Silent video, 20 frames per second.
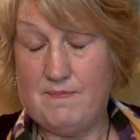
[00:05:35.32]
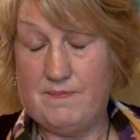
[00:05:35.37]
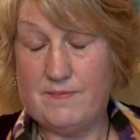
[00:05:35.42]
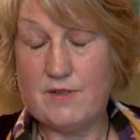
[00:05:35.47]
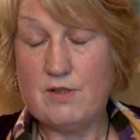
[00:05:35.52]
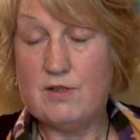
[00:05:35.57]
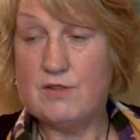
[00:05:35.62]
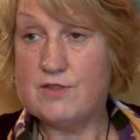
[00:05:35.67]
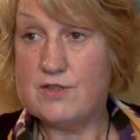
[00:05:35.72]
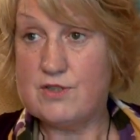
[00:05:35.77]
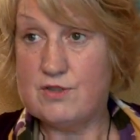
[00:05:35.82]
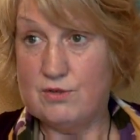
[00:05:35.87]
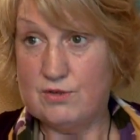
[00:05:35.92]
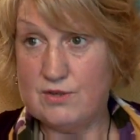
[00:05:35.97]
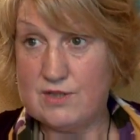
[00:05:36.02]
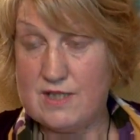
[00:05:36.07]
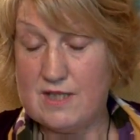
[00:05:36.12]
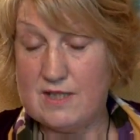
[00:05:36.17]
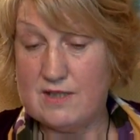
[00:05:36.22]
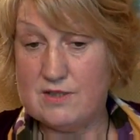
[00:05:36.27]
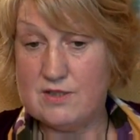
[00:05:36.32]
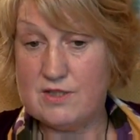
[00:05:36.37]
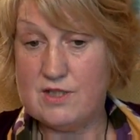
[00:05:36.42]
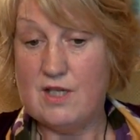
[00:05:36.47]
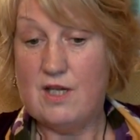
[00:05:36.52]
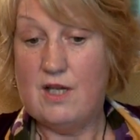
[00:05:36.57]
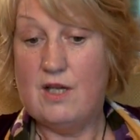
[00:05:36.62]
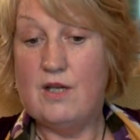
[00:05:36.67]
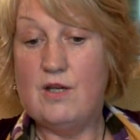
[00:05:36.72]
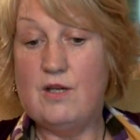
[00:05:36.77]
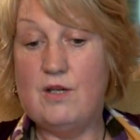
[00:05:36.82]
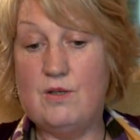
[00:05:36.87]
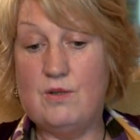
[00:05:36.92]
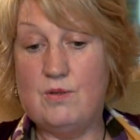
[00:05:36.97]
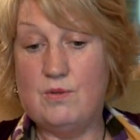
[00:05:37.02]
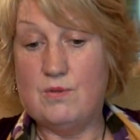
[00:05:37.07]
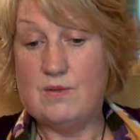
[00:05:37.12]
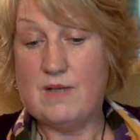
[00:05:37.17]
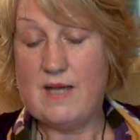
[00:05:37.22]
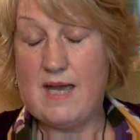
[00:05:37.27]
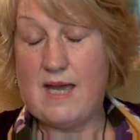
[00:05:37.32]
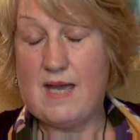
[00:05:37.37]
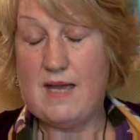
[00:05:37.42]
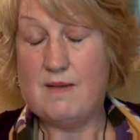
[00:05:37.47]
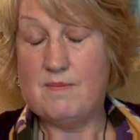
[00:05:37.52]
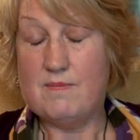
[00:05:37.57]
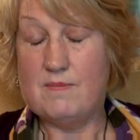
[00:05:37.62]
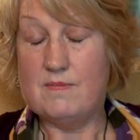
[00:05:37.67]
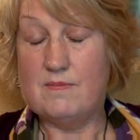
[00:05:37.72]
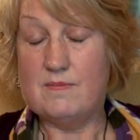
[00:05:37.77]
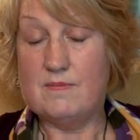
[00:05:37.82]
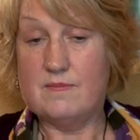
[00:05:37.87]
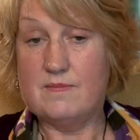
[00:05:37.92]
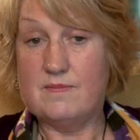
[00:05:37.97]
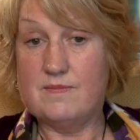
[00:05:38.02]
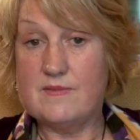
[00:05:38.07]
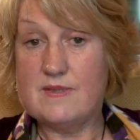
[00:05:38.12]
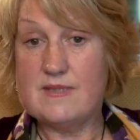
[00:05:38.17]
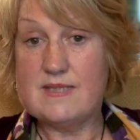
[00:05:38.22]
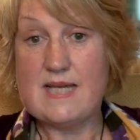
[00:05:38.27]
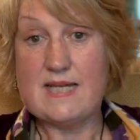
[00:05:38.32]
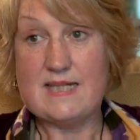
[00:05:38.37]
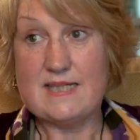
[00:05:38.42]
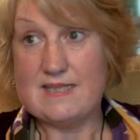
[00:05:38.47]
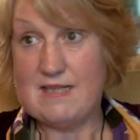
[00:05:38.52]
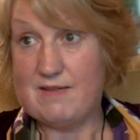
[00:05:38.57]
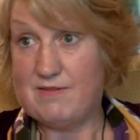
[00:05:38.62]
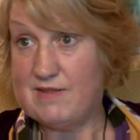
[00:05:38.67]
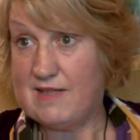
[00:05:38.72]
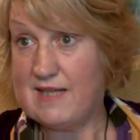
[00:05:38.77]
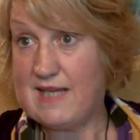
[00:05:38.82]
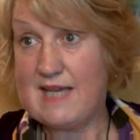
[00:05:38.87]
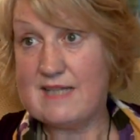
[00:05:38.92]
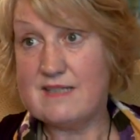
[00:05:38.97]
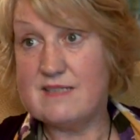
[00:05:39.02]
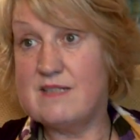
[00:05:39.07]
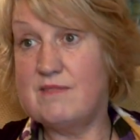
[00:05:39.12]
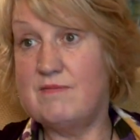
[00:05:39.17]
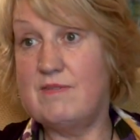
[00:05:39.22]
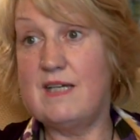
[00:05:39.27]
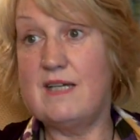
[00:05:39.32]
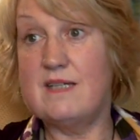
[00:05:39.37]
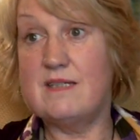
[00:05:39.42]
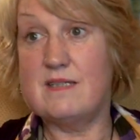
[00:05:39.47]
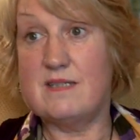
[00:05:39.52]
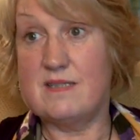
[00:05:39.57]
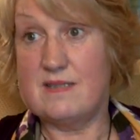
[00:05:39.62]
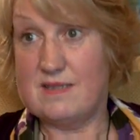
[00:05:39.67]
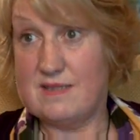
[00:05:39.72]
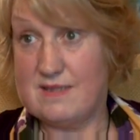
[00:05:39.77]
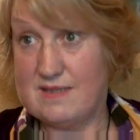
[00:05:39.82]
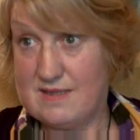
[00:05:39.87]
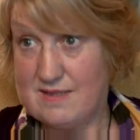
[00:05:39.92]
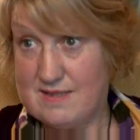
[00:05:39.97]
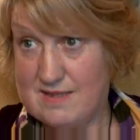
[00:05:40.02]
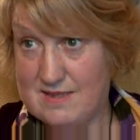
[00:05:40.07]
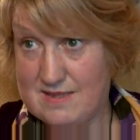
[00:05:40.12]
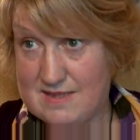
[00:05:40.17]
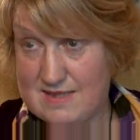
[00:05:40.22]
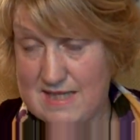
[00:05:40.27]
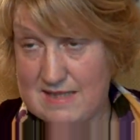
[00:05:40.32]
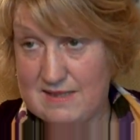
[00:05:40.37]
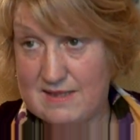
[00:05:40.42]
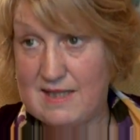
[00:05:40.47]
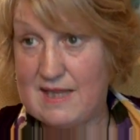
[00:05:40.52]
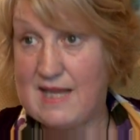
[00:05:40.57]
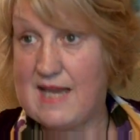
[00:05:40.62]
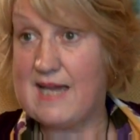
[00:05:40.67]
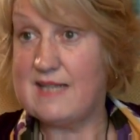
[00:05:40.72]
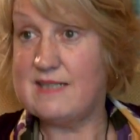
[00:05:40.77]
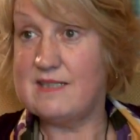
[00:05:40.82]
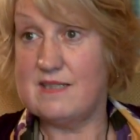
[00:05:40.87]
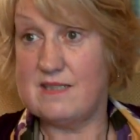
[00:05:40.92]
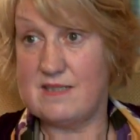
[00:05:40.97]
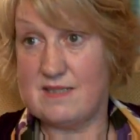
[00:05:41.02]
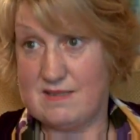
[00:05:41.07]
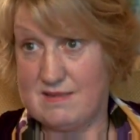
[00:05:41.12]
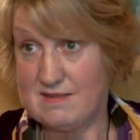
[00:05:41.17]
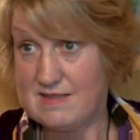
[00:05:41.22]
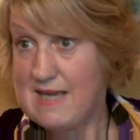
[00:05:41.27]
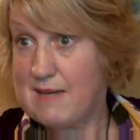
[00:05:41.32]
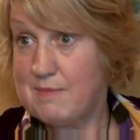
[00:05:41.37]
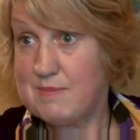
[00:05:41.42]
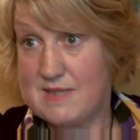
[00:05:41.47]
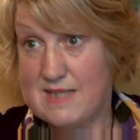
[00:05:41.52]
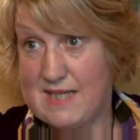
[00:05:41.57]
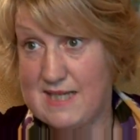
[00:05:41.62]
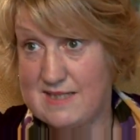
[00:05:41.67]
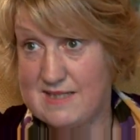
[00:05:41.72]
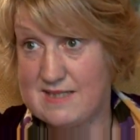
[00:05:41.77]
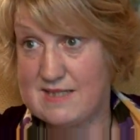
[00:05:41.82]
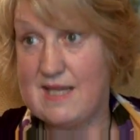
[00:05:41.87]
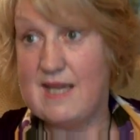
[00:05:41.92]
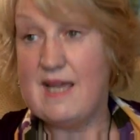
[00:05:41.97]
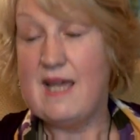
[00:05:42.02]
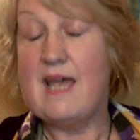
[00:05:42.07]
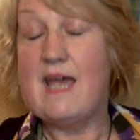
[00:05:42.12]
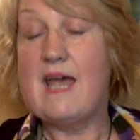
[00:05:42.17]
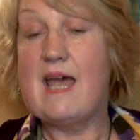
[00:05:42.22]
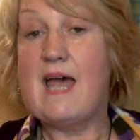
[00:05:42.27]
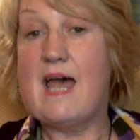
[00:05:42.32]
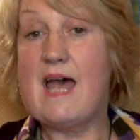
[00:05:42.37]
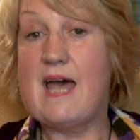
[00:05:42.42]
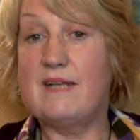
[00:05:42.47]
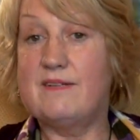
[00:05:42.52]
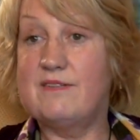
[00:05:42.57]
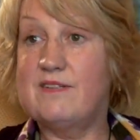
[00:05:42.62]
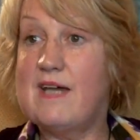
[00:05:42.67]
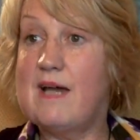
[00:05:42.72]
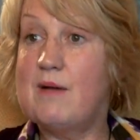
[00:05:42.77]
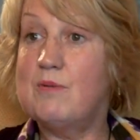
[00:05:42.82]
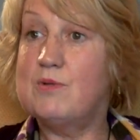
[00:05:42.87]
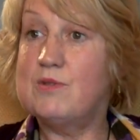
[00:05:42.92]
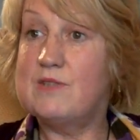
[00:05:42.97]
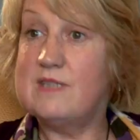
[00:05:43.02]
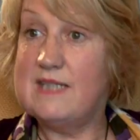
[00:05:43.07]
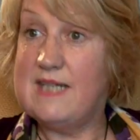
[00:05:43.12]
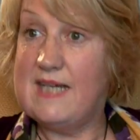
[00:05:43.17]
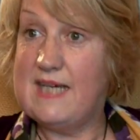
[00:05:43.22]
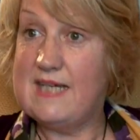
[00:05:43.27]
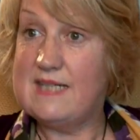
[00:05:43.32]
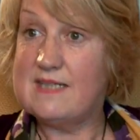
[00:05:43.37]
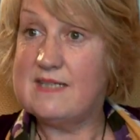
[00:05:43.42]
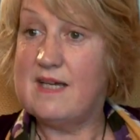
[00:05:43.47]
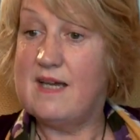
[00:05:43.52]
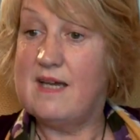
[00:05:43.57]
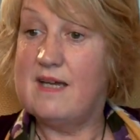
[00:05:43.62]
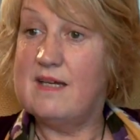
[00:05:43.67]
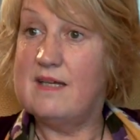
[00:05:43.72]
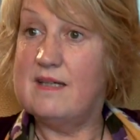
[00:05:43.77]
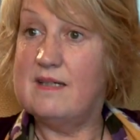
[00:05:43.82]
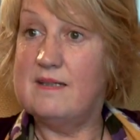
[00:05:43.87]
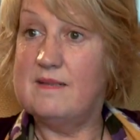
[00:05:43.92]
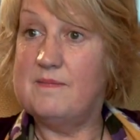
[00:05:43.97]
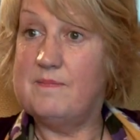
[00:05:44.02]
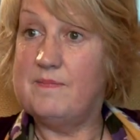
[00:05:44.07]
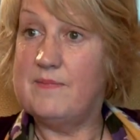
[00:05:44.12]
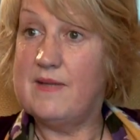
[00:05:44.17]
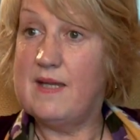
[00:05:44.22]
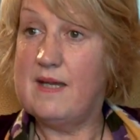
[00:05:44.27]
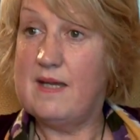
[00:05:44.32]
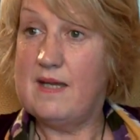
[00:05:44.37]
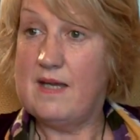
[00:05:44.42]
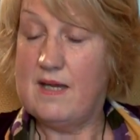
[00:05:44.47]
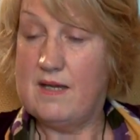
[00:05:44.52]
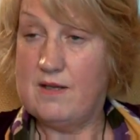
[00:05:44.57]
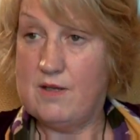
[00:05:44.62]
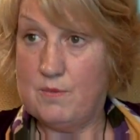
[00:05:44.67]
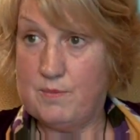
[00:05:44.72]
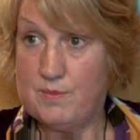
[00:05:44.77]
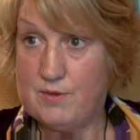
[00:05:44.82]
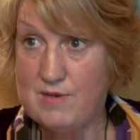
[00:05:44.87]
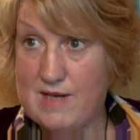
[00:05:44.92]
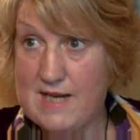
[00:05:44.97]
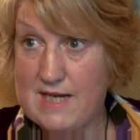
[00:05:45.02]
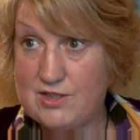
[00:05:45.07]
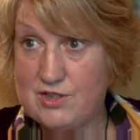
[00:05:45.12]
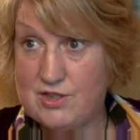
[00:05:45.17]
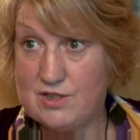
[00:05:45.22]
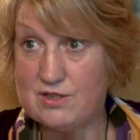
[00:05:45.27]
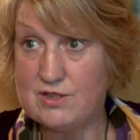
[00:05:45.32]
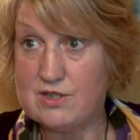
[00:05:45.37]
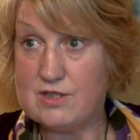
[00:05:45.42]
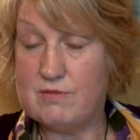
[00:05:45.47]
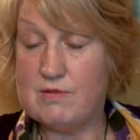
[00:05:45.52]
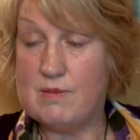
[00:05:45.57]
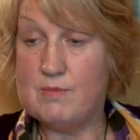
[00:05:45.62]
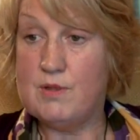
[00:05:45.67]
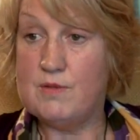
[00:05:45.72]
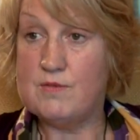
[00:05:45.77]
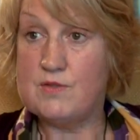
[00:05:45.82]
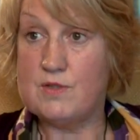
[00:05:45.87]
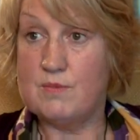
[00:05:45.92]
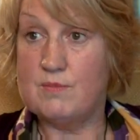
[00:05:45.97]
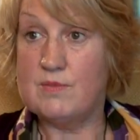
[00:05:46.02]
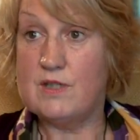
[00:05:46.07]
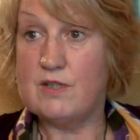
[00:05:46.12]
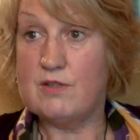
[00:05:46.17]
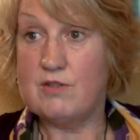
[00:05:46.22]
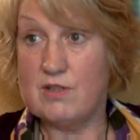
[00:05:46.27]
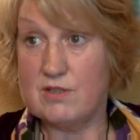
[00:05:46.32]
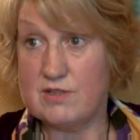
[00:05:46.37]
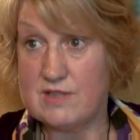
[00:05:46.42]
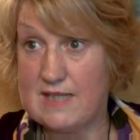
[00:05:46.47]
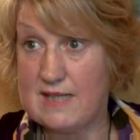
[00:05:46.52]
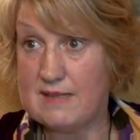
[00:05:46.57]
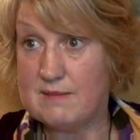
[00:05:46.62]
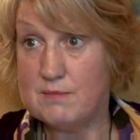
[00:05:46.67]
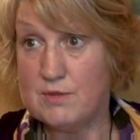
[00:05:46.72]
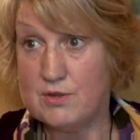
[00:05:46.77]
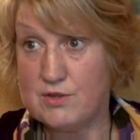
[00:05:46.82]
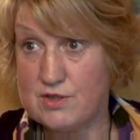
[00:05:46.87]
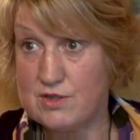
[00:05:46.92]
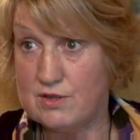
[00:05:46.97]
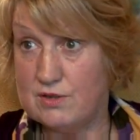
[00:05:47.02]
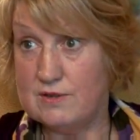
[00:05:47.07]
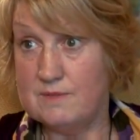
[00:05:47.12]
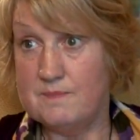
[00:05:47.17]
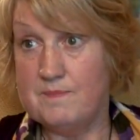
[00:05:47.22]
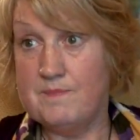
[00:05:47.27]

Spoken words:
consultant, who said I definitely had severe cellulitis, sepsis, and that I would need an operation to remove some necrotic muscle.